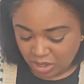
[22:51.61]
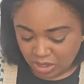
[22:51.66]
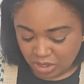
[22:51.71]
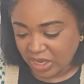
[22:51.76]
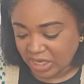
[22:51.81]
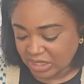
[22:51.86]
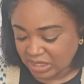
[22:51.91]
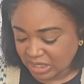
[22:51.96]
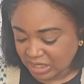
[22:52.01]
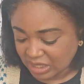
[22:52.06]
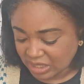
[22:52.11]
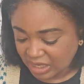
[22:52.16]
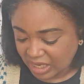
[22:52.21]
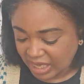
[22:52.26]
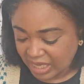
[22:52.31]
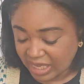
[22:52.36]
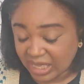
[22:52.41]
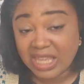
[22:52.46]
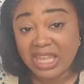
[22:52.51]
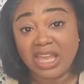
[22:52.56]
Finding
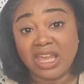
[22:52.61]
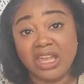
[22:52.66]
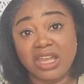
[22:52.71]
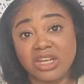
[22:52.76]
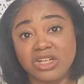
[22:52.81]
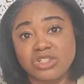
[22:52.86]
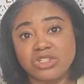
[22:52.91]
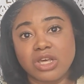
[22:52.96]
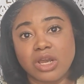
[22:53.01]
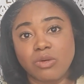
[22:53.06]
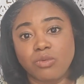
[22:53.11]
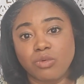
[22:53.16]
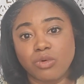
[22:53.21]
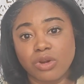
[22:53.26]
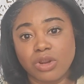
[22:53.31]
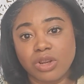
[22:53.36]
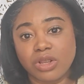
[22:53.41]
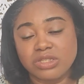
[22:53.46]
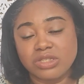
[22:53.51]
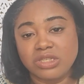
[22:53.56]
a gauge that
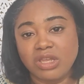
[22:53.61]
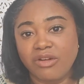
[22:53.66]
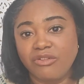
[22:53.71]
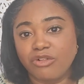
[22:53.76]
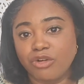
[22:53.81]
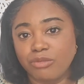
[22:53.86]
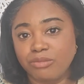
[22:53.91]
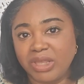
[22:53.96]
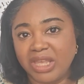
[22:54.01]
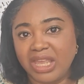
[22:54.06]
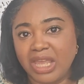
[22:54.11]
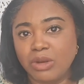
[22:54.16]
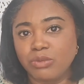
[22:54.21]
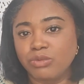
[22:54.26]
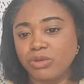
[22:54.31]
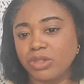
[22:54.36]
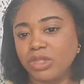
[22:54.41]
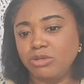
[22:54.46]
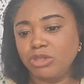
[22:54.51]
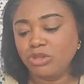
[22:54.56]
works for me and
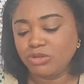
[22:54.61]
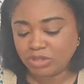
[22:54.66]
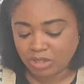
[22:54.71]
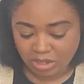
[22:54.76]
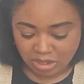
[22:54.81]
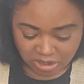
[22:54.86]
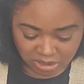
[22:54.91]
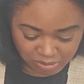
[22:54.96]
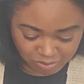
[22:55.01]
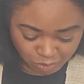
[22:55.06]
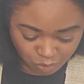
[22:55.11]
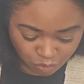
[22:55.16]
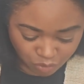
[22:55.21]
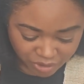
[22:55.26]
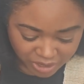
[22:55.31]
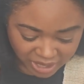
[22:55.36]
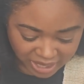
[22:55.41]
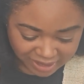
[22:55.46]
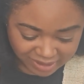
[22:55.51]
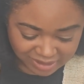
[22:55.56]
really using this
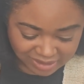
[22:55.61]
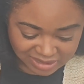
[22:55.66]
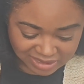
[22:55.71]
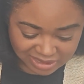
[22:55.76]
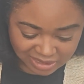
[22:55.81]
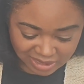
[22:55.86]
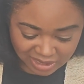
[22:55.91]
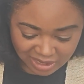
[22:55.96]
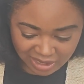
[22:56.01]
more as